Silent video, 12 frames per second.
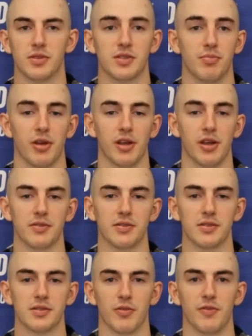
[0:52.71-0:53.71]
playoffs,
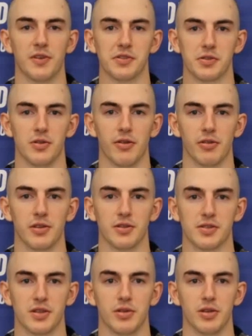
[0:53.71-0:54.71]
it's more physical, everything's
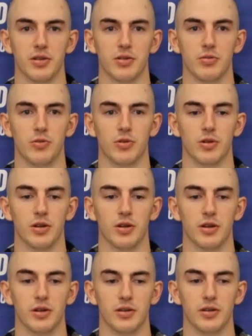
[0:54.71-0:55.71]
going to be a little
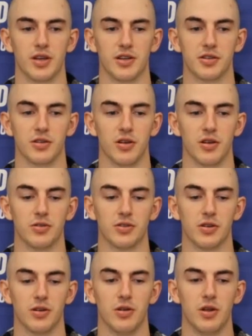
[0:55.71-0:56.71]
more touch and go.
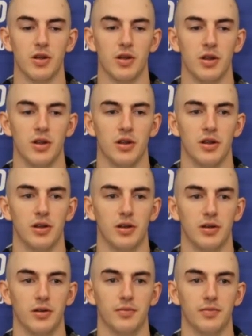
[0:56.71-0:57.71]
So
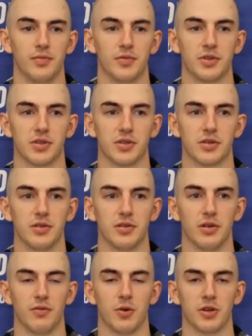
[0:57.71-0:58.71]

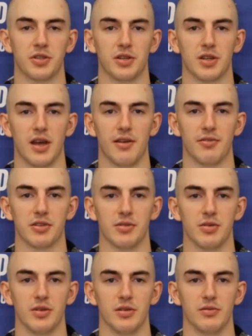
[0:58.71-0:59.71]
fortunate to obviously
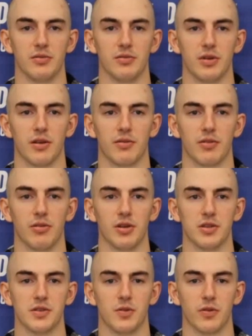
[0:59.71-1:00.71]
be whatever it
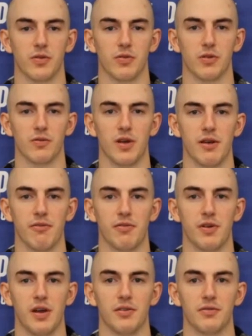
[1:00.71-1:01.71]
was, 4-4,
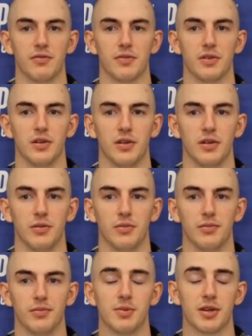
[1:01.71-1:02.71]
5-5.
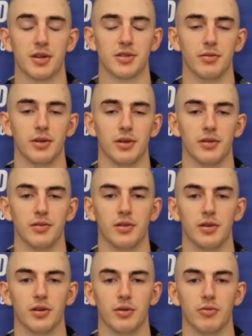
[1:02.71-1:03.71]
Especially when,
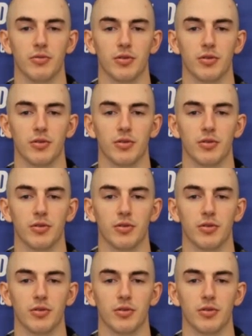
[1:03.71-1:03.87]
we weren't